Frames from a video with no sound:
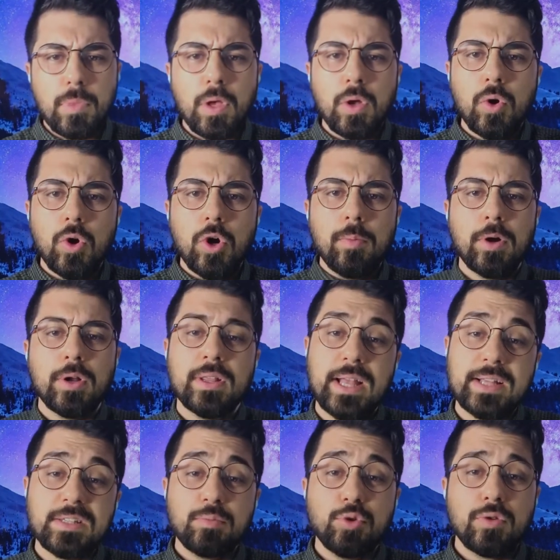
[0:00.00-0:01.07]

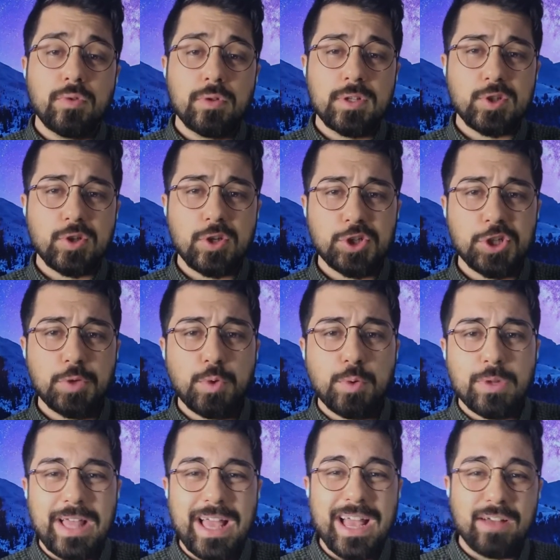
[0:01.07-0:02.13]
That's a beautiful discussion we will
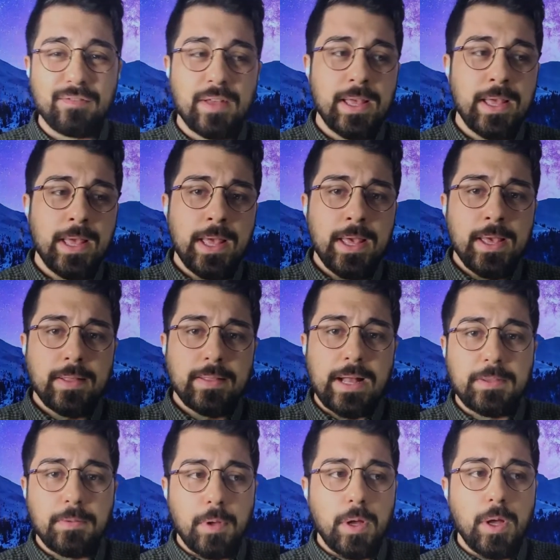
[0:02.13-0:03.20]
have.
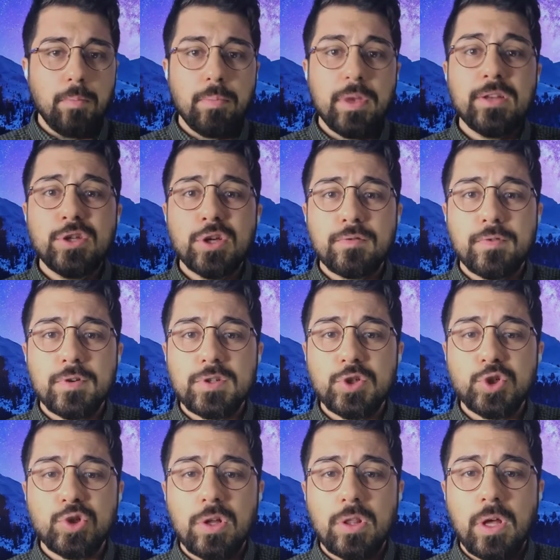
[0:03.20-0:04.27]
That many of us,
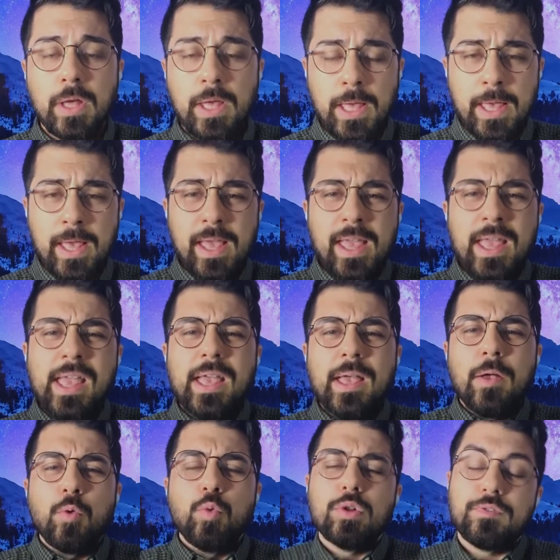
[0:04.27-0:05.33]
inshallah,
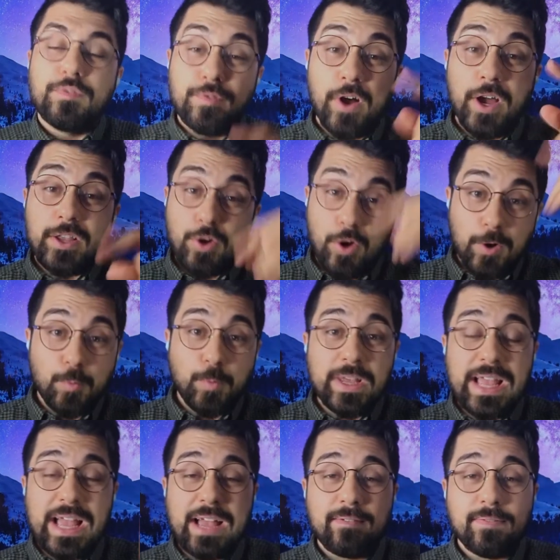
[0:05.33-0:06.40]
will find our way
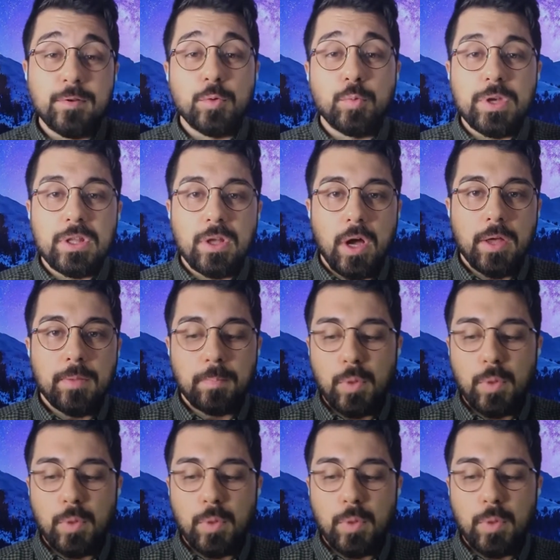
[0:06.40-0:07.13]
after we die.